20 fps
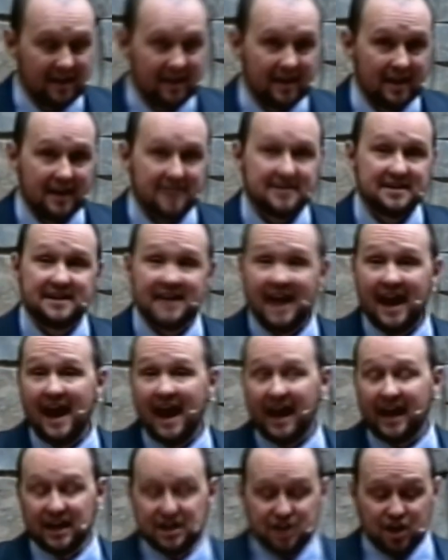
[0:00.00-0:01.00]
Today, I
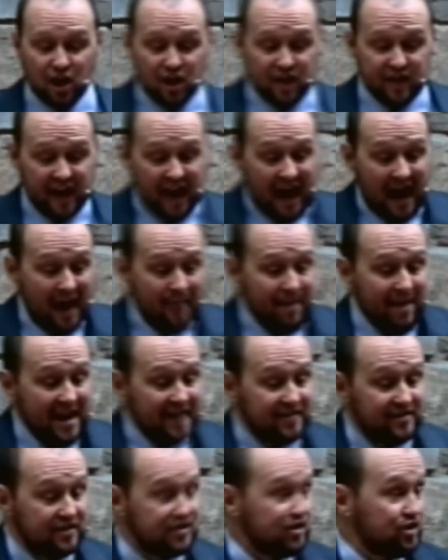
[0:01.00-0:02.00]
can tell you that I
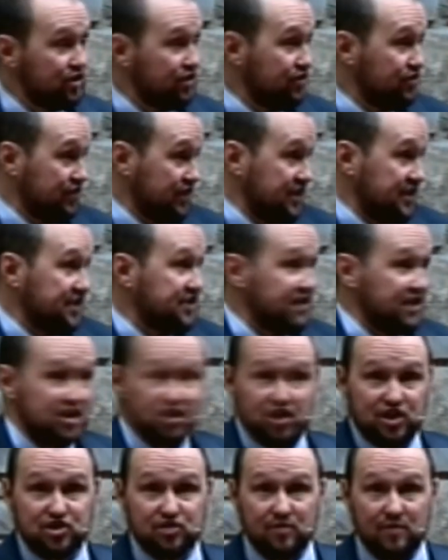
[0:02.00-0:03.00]
make the, the
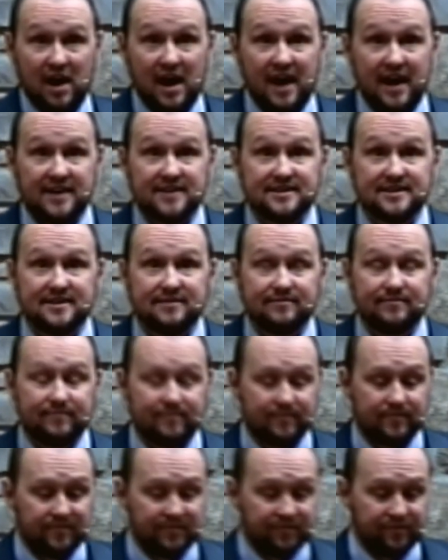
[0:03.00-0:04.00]
decision to rise.
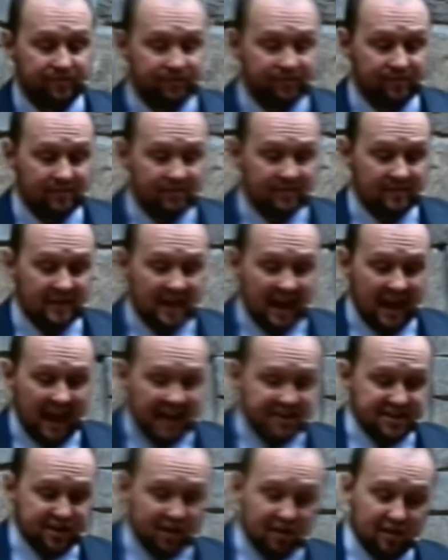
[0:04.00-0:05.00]

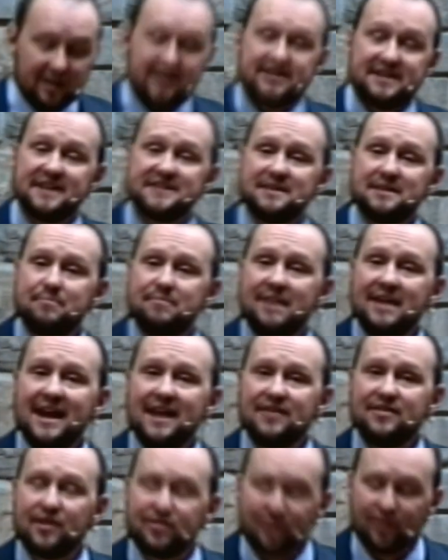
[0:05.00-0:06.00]
It certainly doesn't
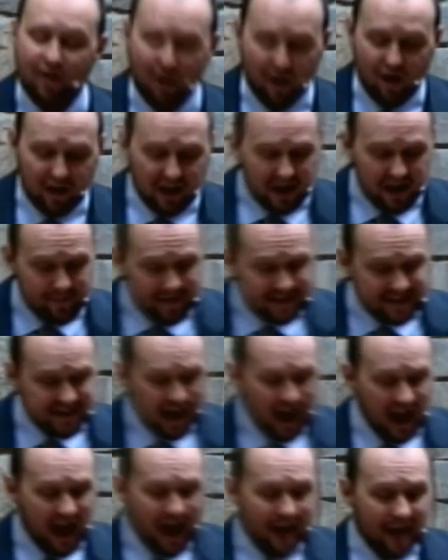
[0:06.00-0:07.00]
mean that there aren't going to be
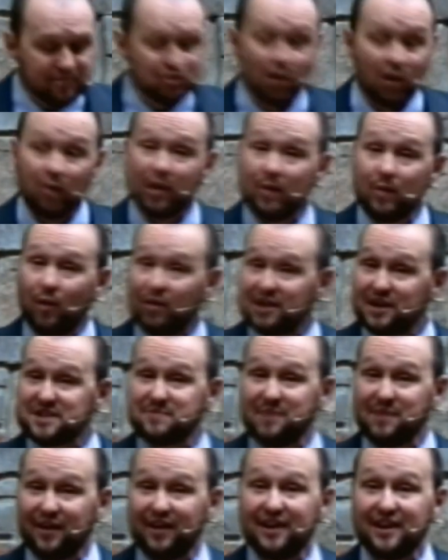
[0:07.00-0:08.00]
times where we won't
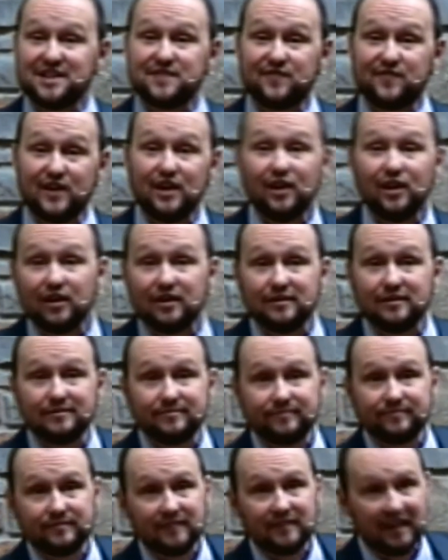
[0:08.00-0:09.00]
experience fear.
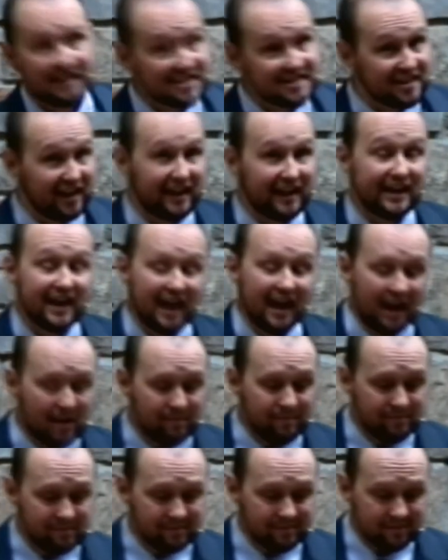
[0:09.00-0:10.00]
It's going to
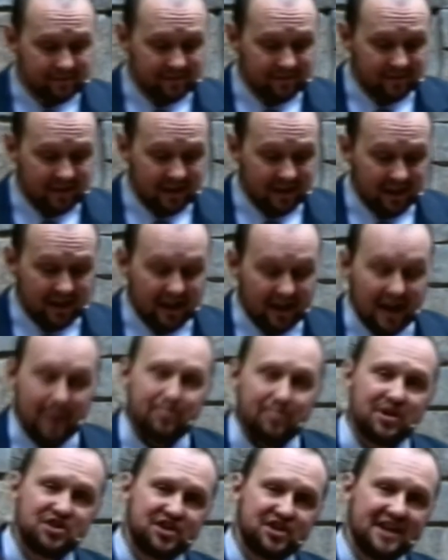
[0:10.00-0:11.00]
come.
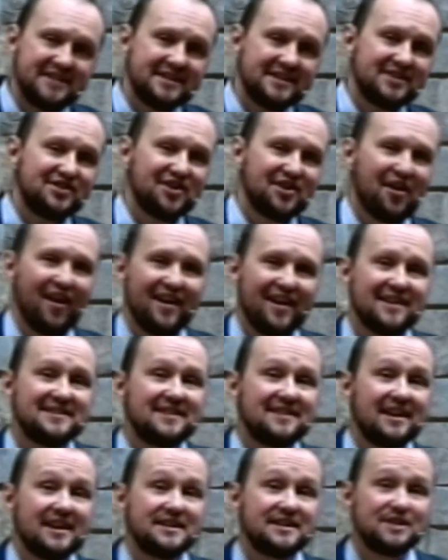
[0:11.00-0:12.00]
But Jesus taught us
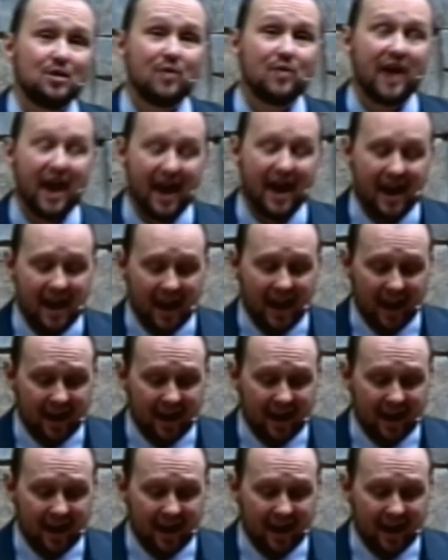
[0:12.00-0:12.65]
that it's okay.